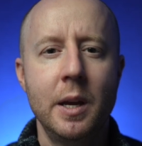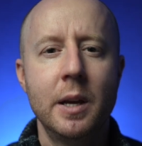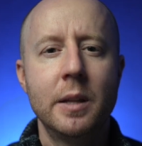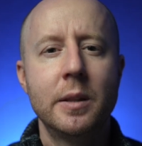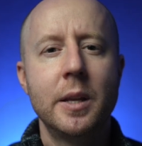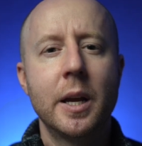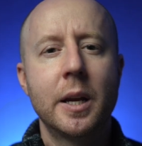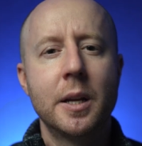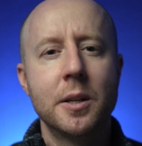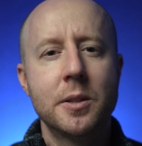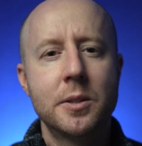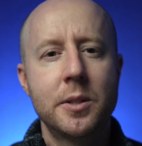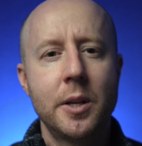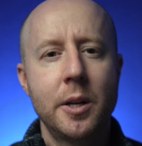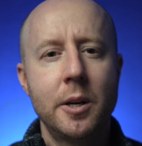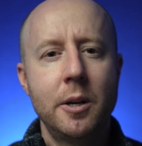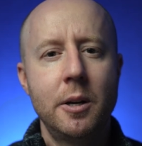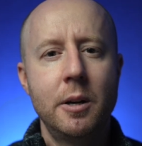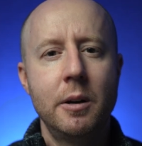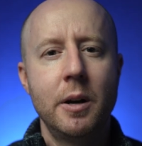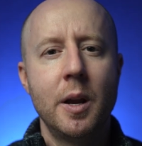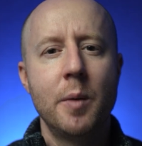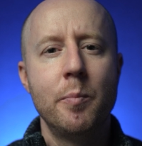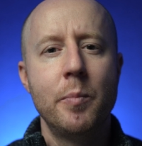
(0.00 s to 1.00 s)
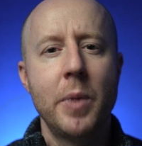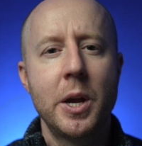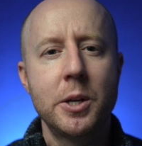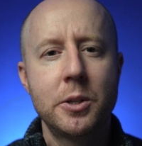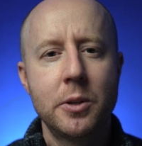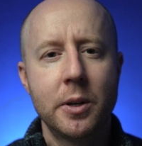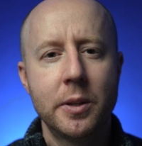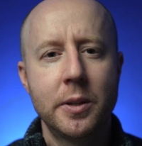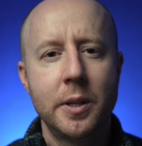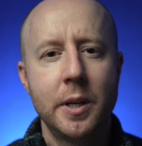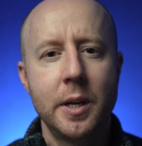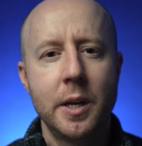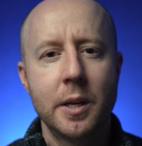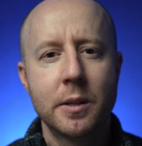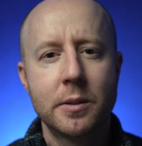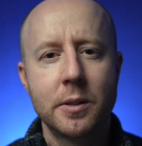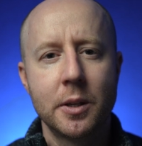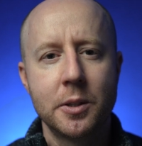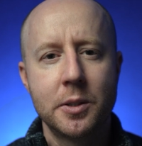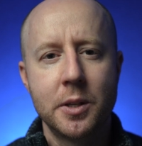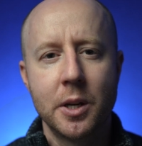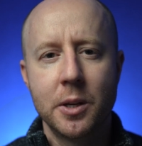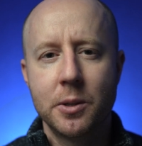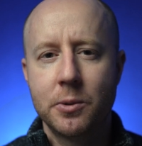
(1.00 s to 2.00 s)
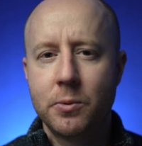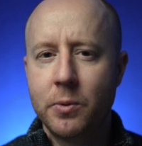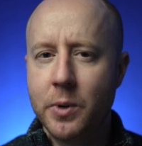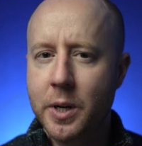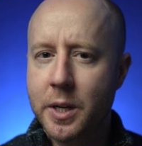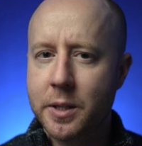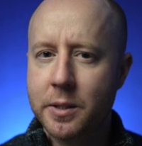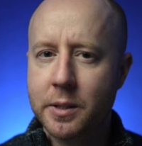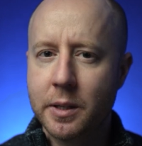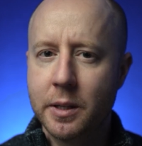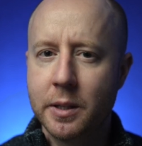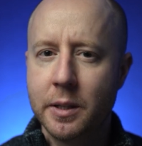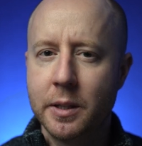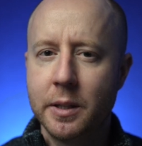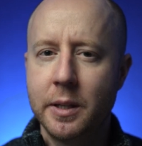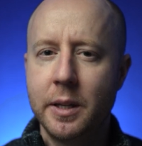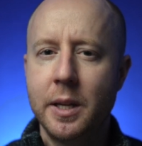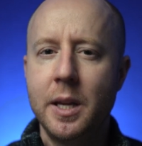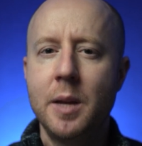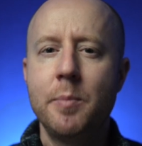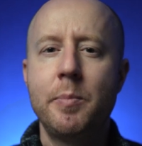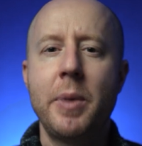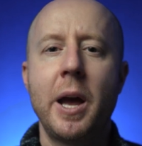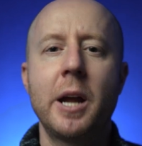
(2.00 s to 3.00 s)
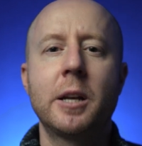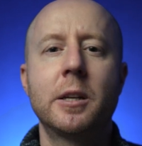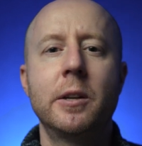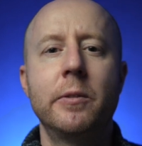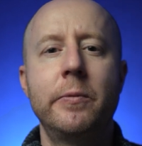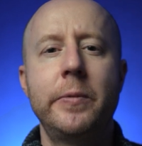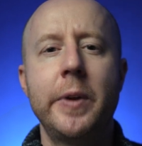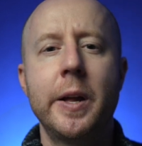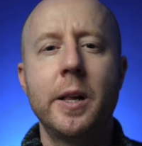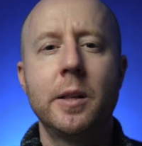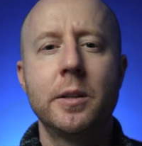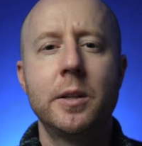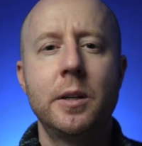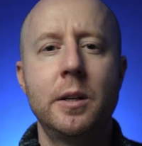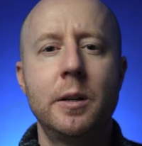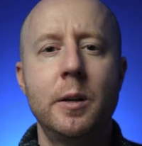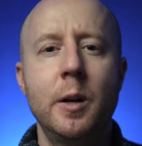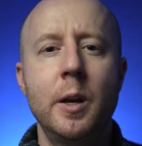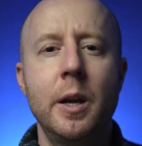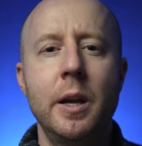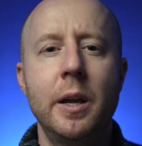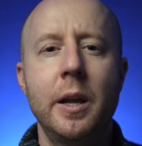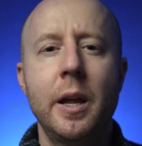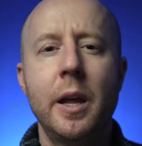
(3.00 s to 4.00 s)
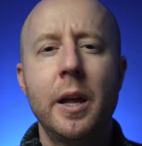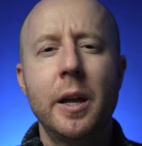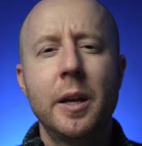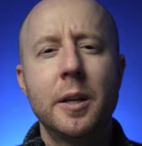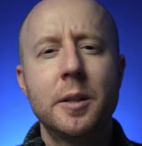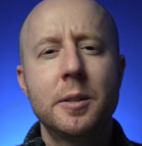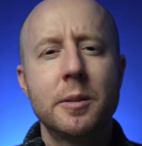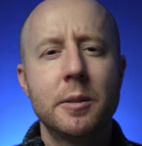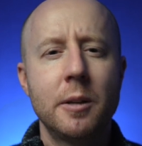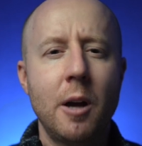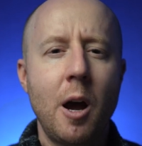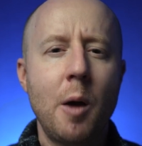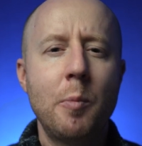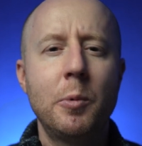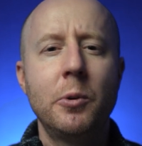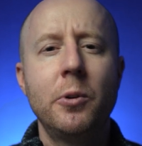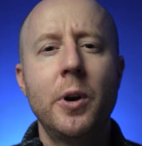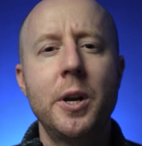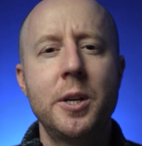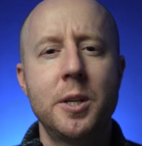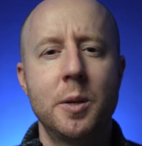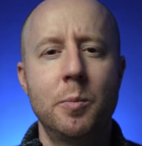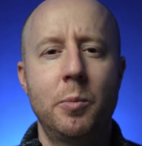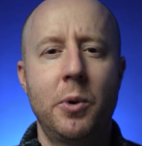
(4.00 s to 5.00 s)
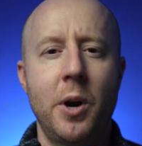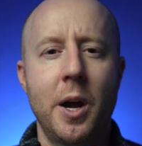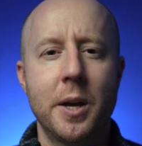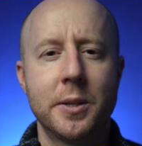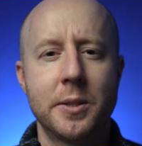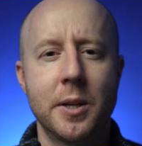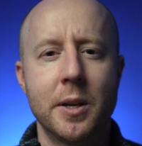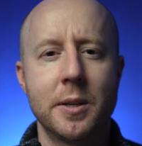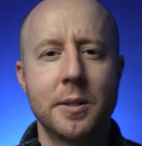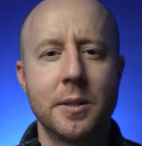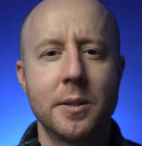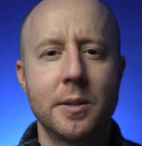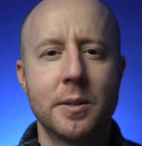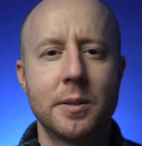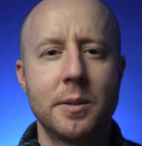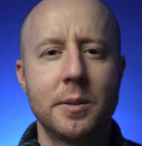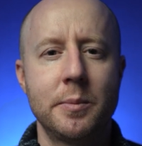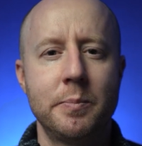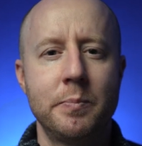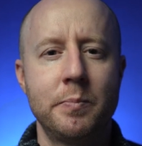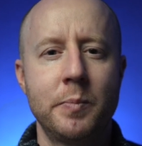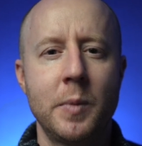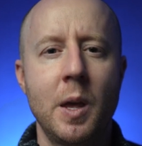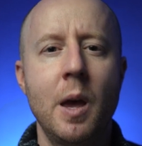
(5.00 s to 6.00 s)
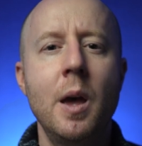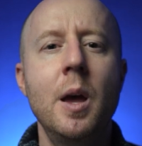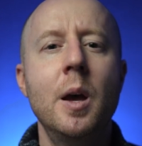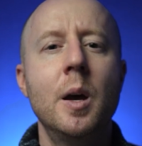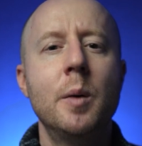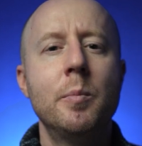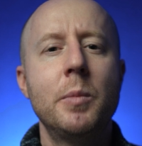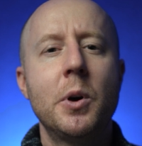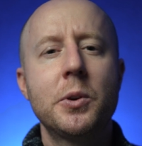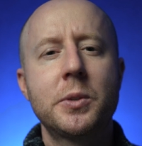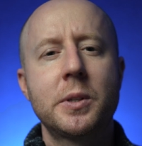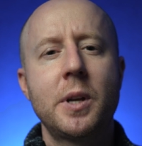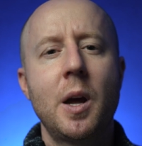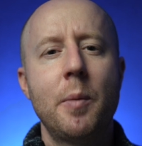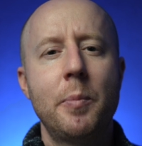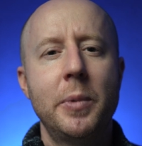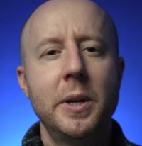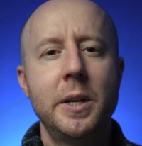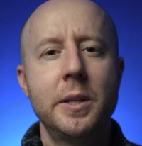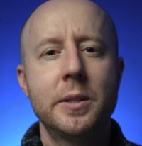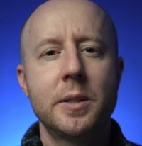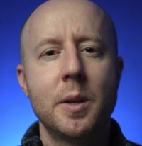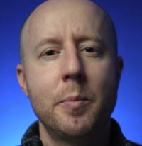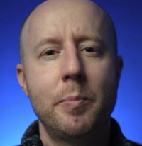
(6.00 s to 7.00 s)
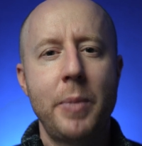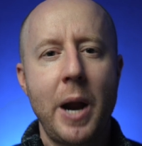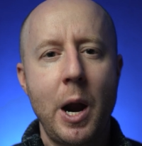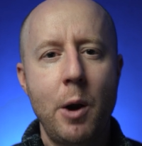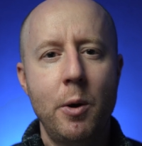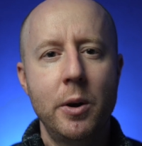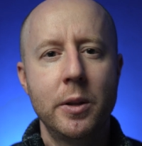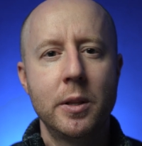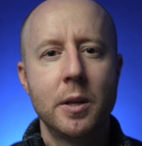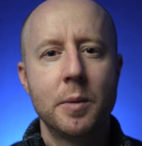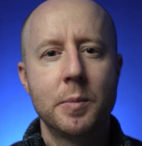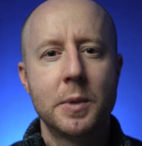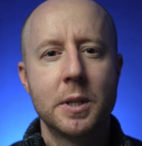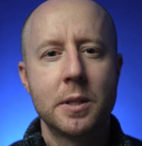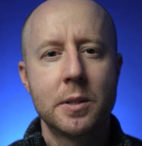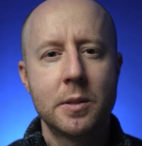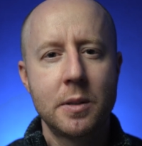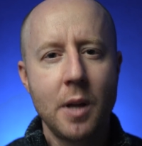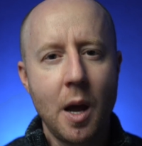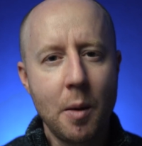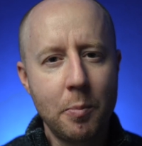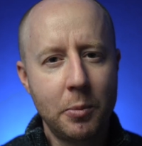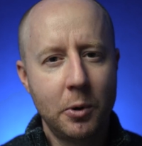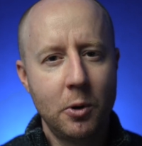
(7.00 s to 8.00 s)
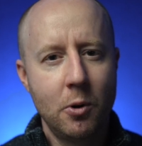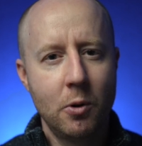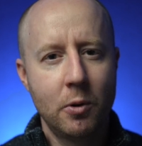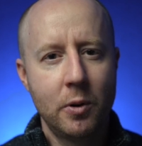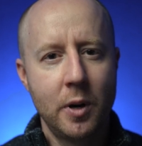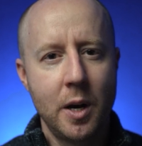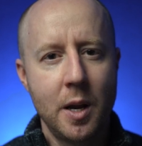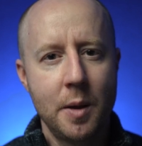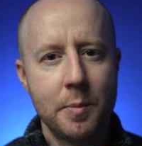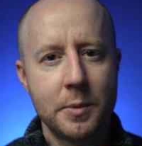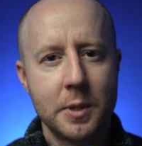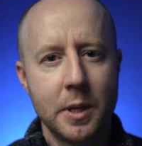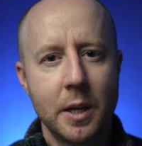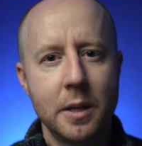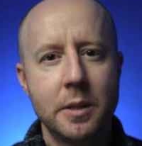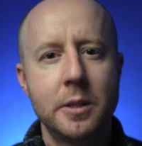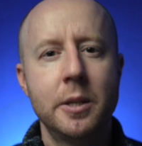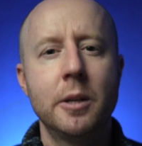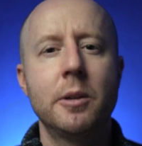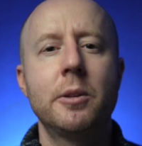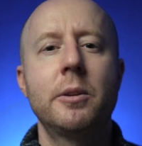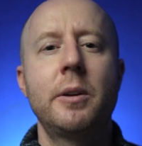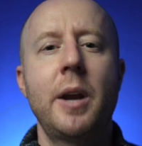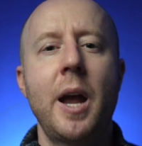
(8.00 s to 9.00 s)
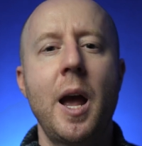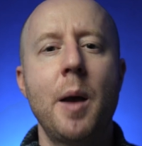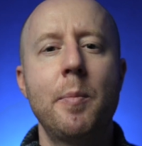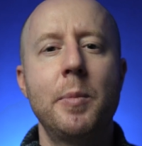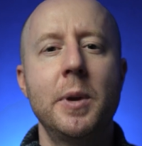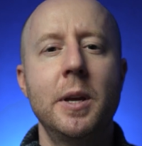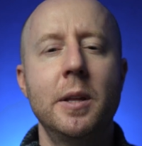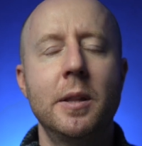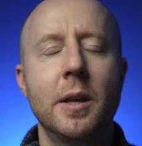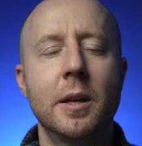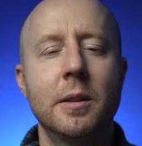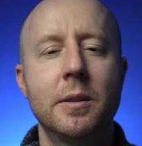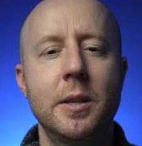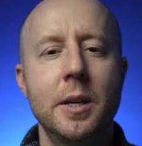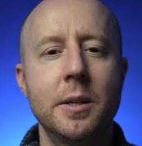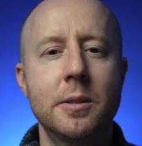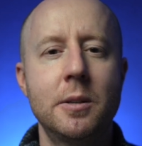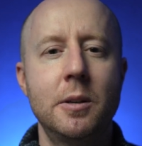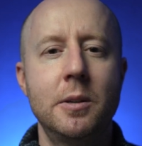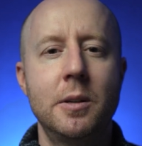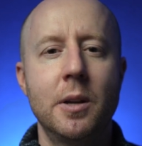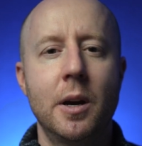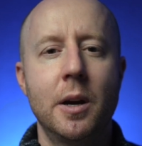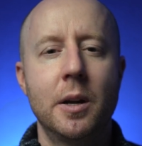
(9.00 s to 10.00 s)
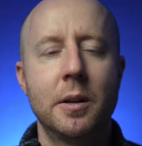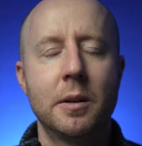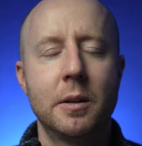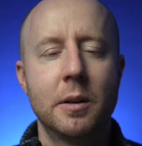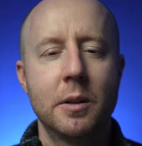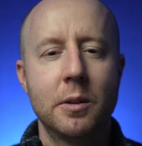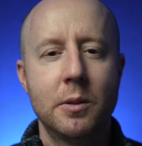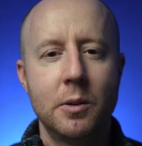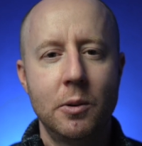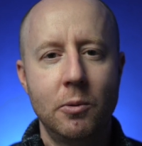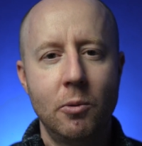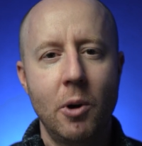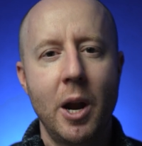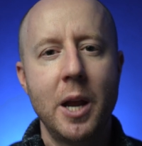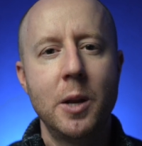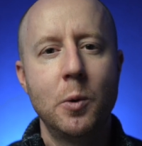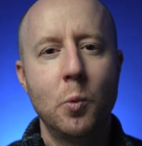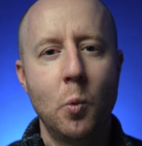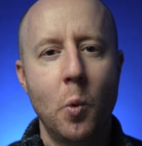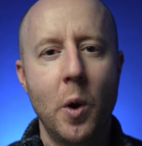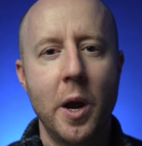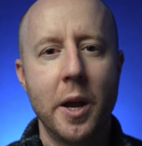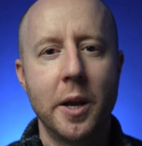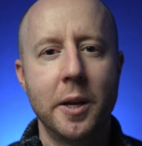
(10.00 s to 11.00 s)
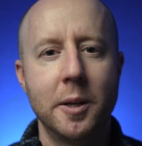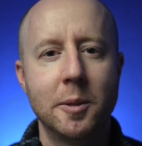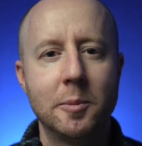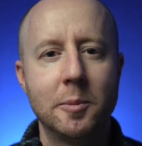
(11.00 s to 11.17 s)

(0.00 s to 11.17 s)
They consider and measure things such as risk, impact of failure, and operation processes. Most companies empower them to stop programs until they're happy that things are done the right way.